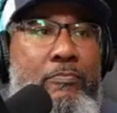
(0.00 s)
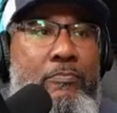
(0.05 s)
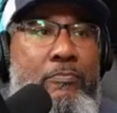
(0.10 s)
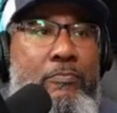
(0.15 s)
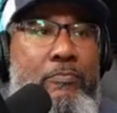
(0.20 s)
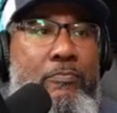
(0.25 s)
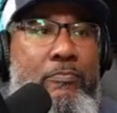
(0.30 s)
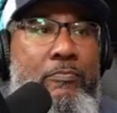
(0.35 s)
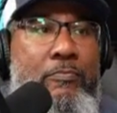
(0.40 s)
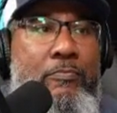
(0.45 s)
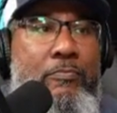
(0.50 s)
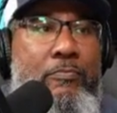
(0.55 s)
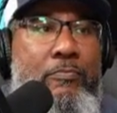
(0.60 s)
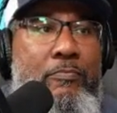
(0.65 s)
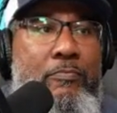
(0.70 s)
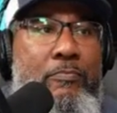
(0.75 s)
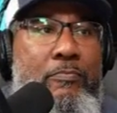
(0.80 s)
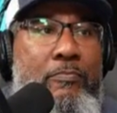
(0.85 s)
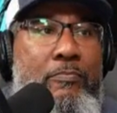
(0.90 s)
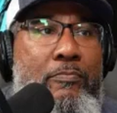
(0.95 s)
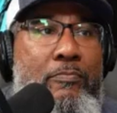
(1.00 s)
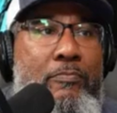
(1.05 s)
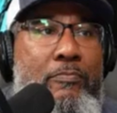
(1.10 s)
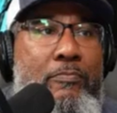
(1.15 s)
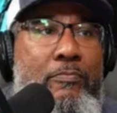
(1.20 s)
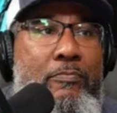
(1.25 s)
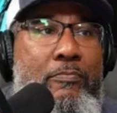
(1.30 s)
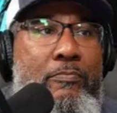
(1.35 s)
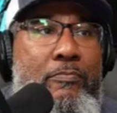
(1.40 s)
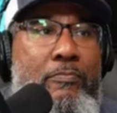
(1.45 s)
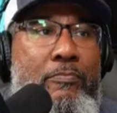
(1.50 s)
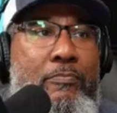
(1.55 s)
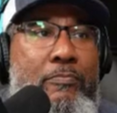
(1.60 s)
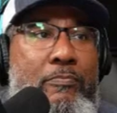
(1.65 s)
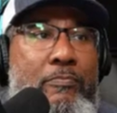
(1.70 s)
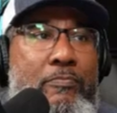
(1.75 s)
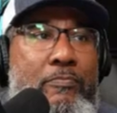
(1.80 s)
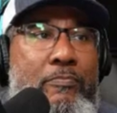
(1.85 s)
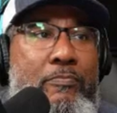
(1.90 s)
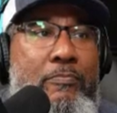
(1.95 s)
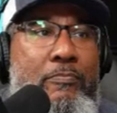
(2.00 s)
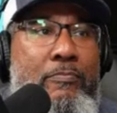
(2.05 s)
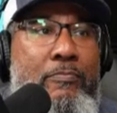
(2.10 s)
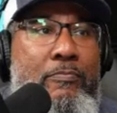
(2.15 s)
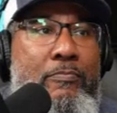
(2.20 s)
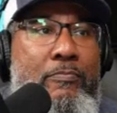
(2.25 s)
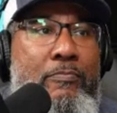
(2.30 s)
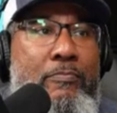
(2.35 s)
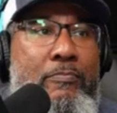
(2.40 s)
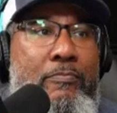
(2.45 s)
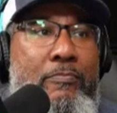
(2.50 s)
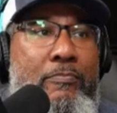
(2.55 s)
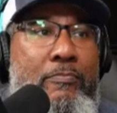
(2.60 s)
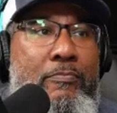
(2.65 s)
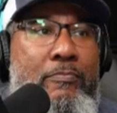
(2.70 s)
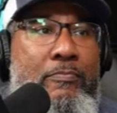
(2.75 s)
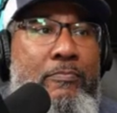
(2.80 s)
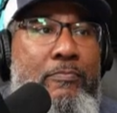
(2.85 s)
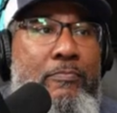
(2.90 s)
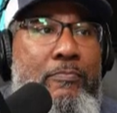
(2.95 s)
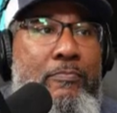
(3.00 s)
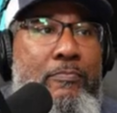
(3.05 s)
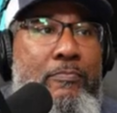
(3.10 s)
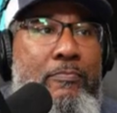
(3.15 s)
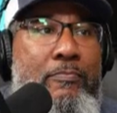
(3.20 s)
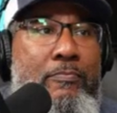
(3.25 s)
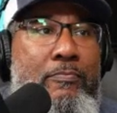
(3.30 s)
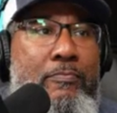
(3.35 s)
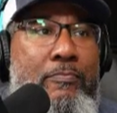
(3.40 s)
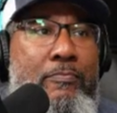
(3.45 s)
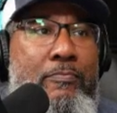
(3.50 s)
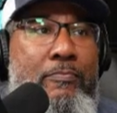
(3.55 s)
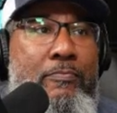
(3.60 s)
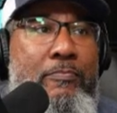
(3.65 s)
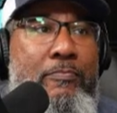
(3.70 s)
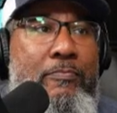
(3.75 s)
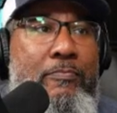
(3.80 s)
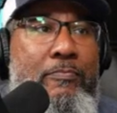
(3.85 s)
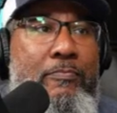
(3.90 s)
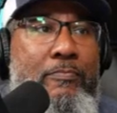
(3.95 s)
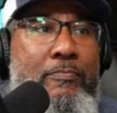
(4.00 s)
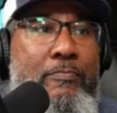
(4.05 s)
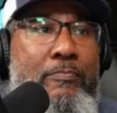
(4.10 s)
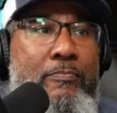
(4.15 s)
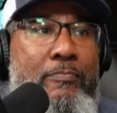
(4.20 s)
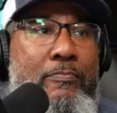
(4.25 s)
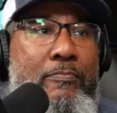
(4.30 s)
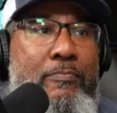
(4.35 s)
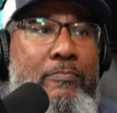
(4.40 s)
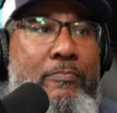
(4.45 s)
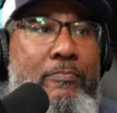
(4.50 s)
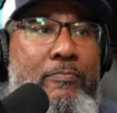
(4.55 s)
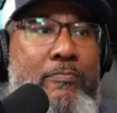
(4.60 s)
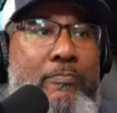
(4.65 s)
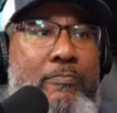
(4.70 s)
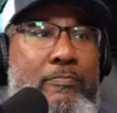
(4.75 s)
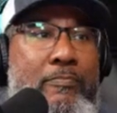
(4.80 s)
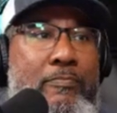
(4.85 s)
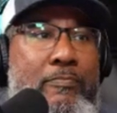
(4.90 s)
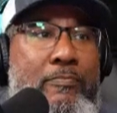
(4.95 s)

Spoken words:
No words are spoken by the person on screen.